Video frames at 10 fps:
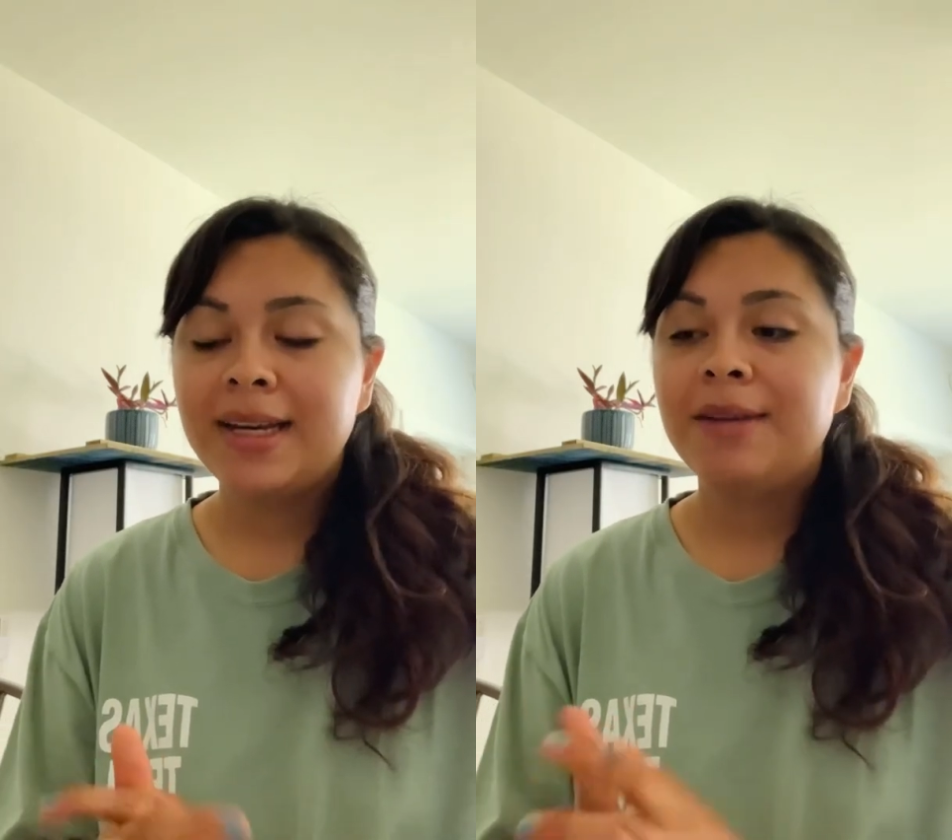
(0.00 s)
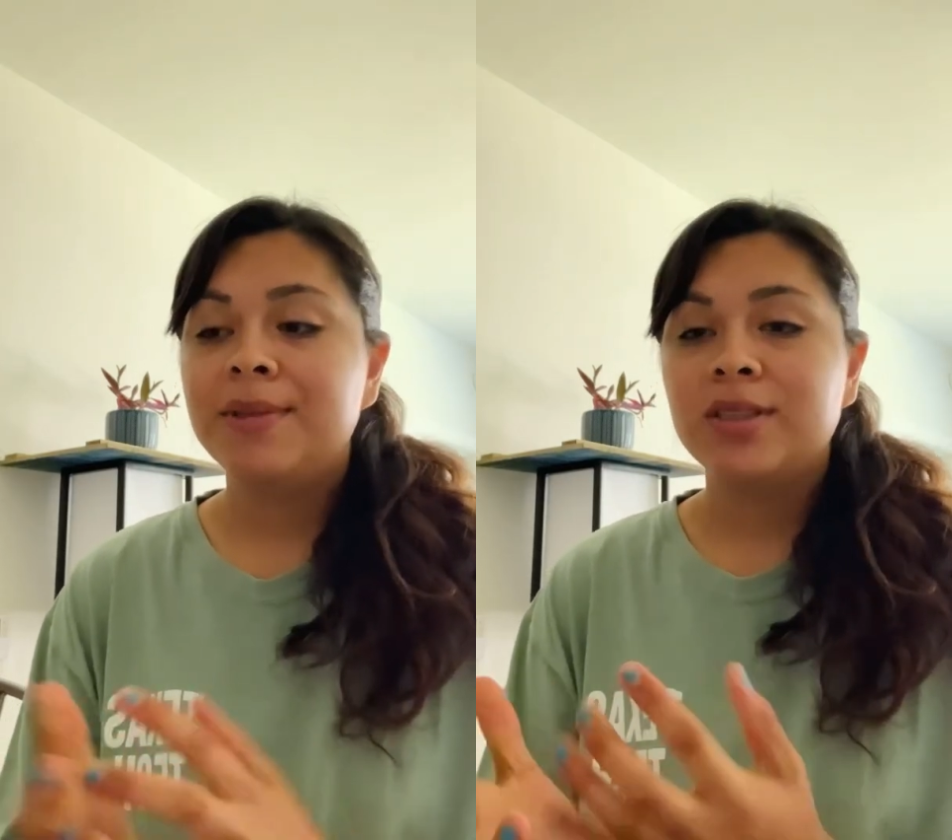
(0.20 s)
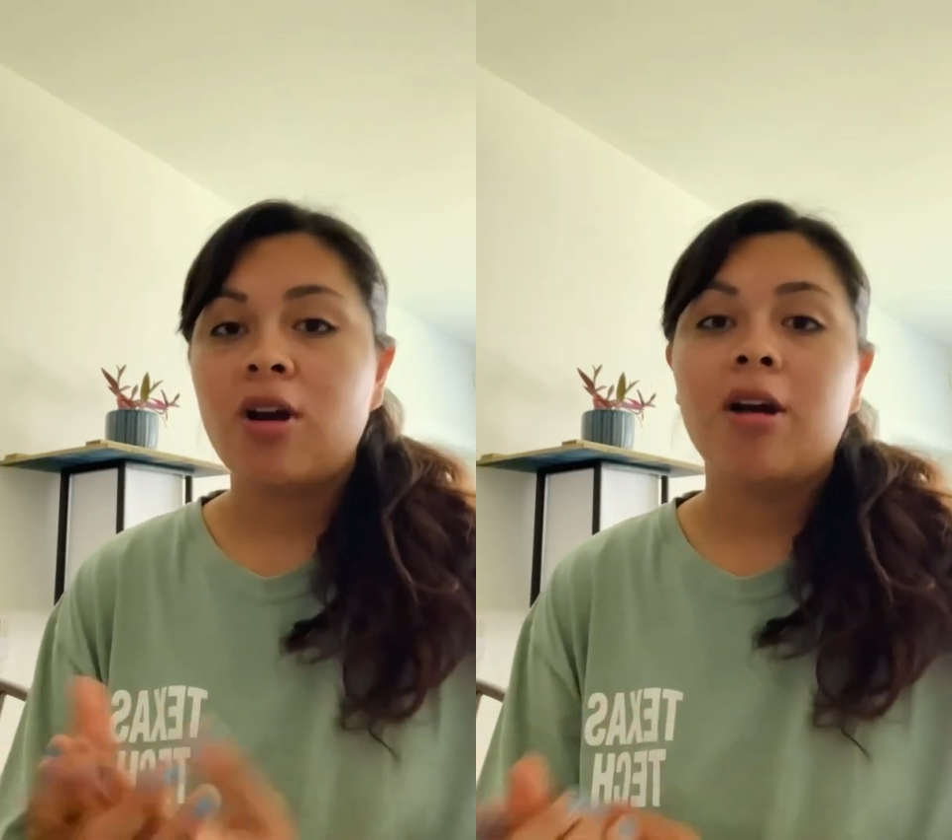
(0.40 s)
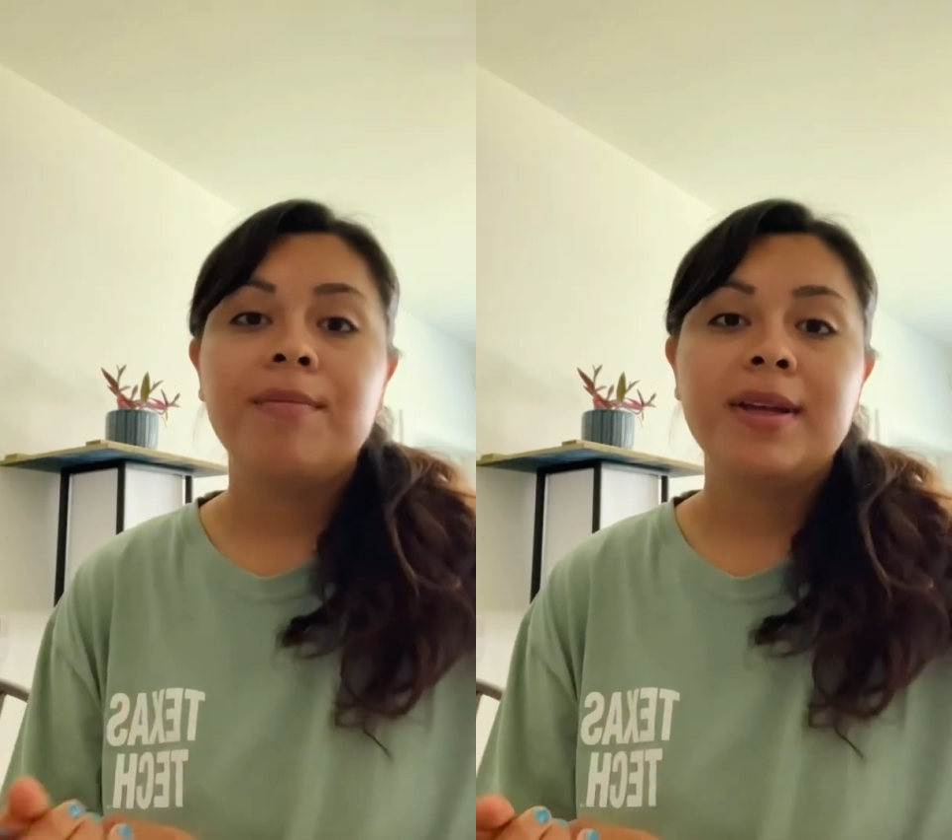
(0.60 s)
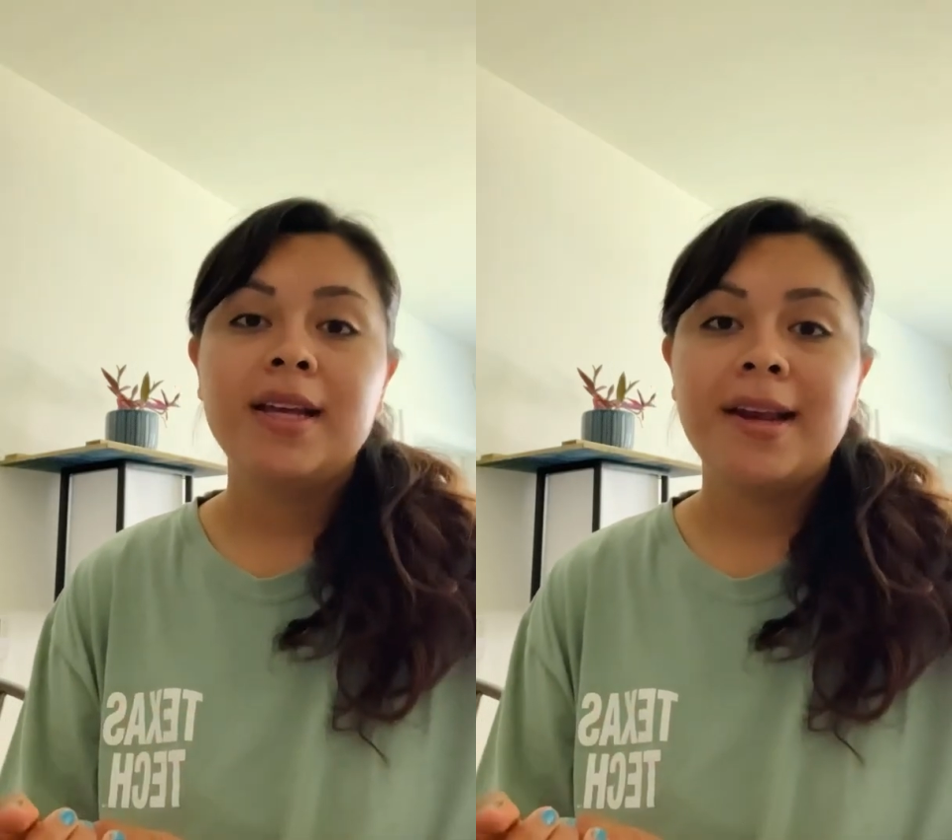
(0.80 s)
is
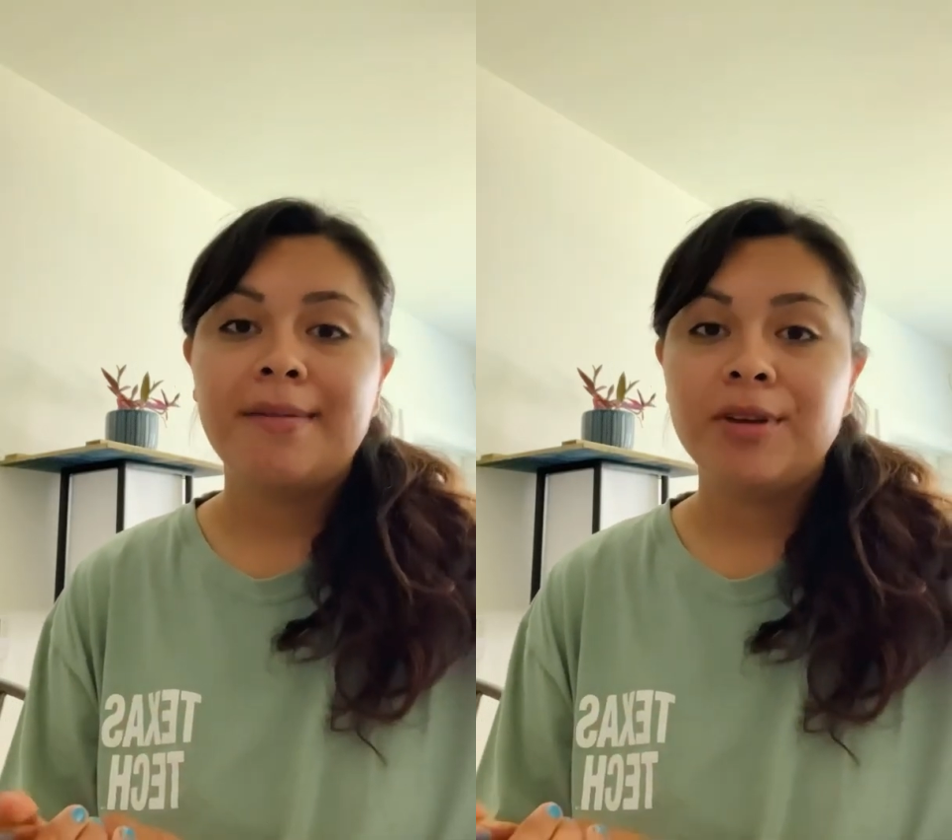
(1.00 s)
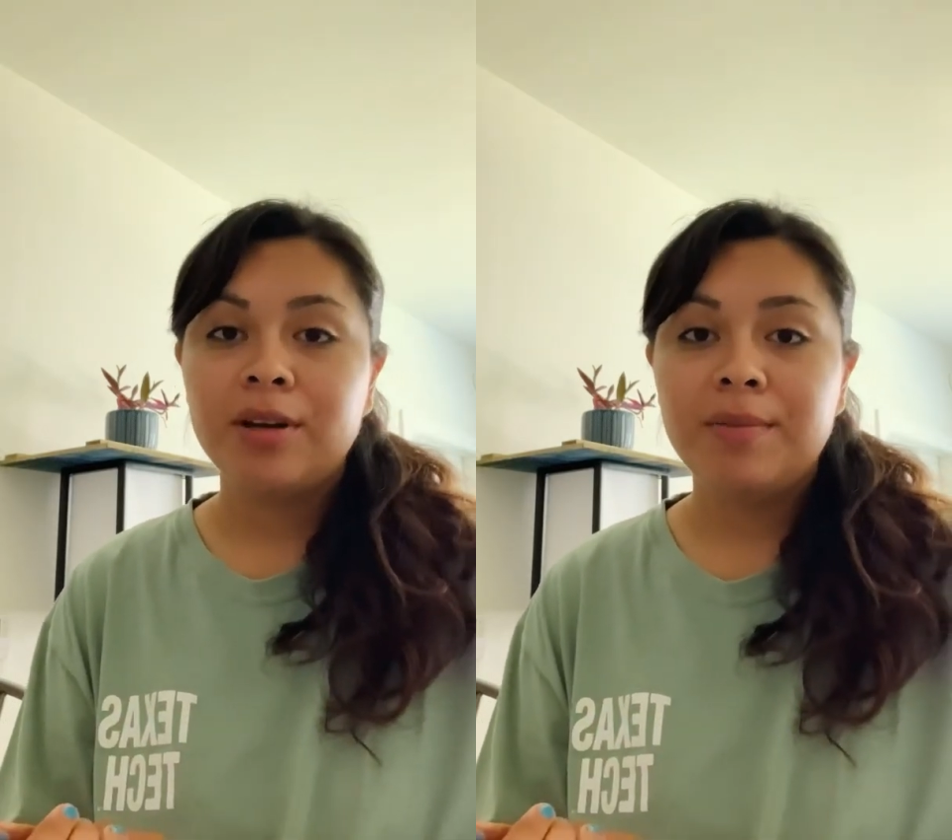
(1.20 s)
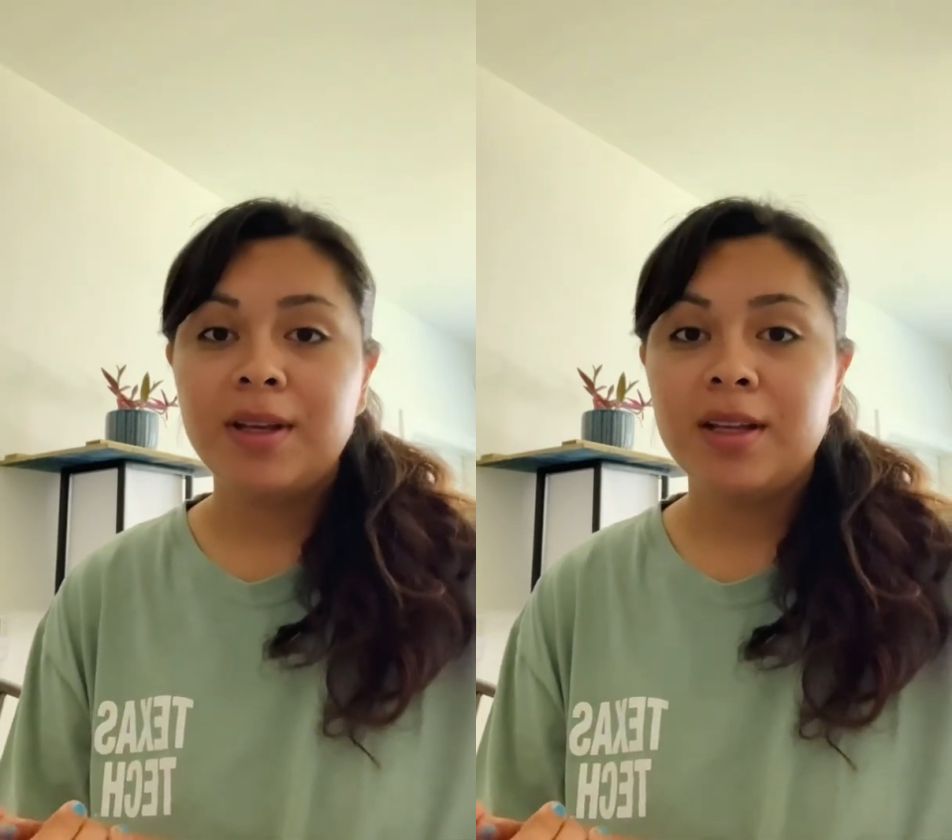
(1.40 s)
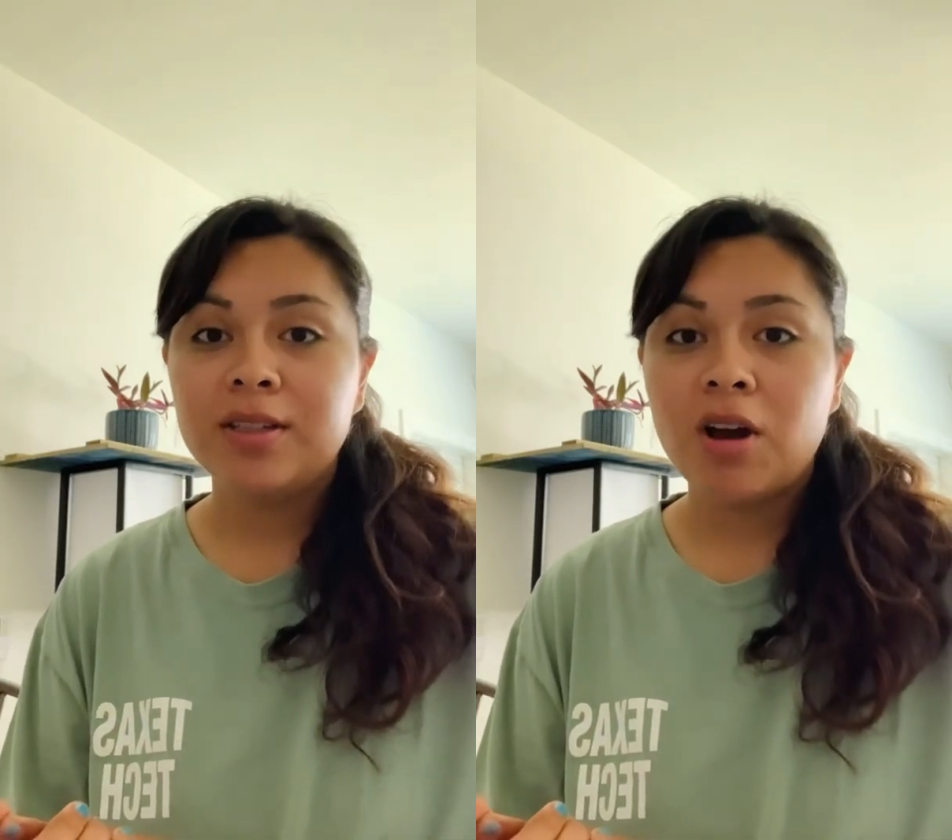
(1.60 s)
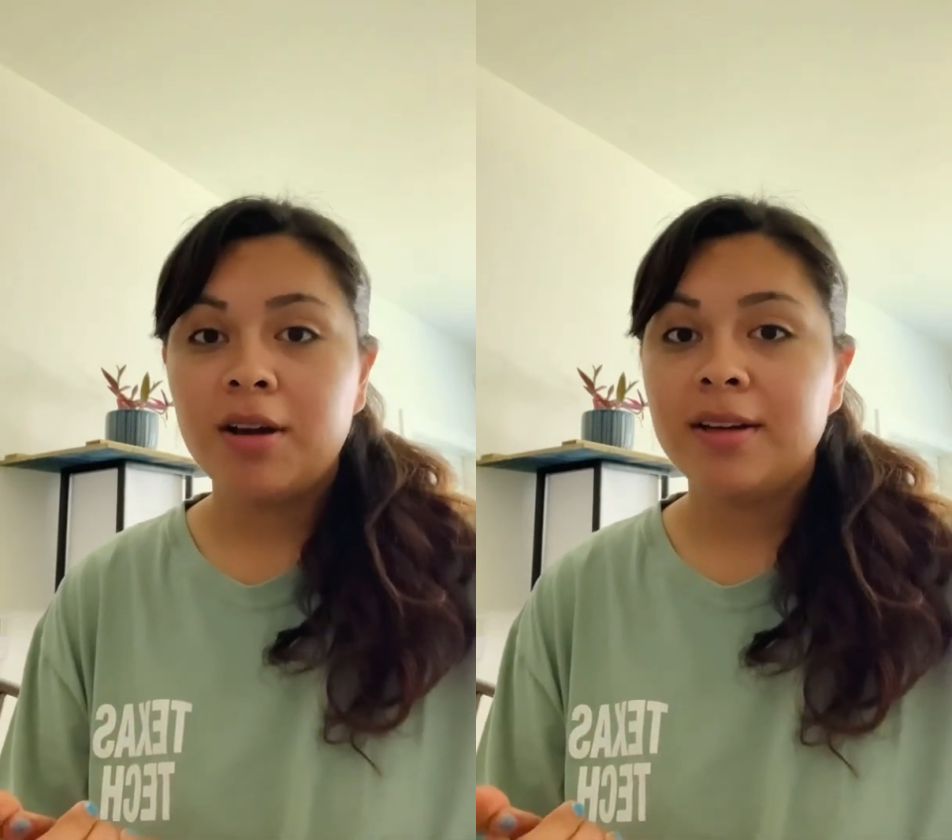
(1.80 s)
Carmen, and I'm going to be
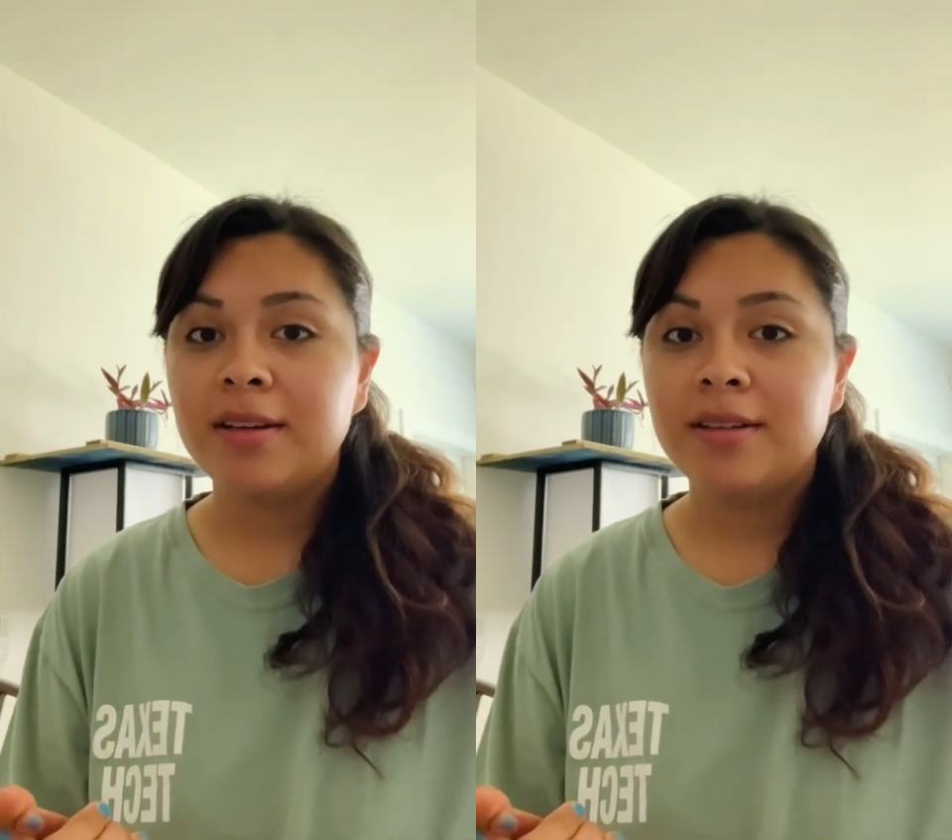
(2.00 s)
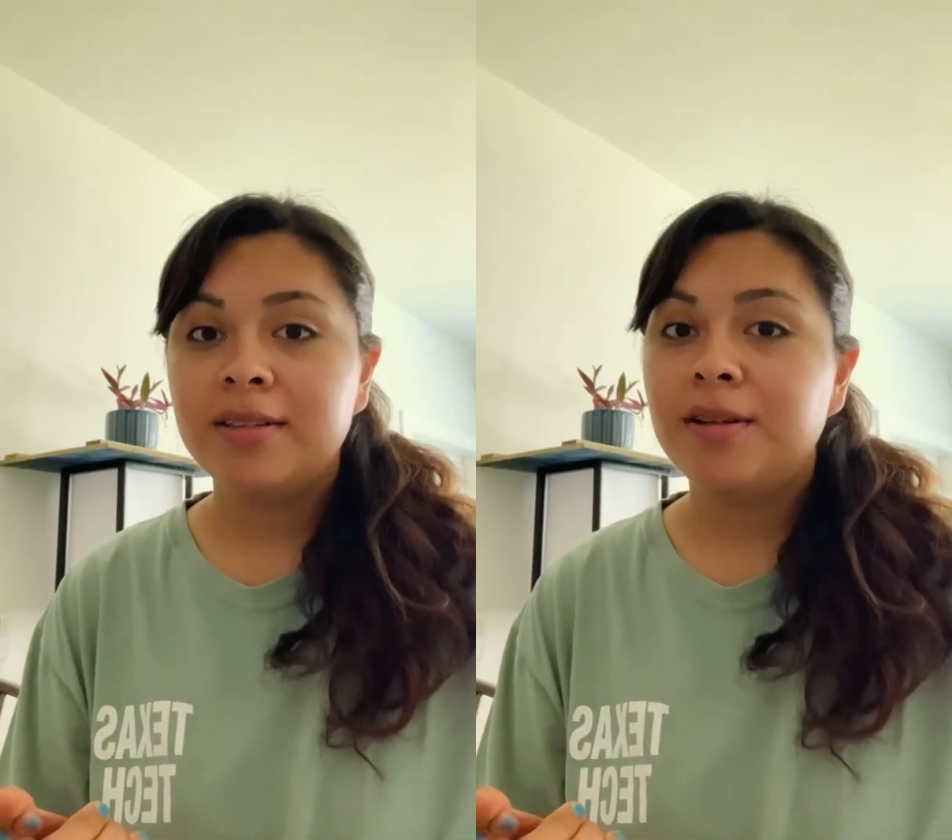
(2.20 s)
talking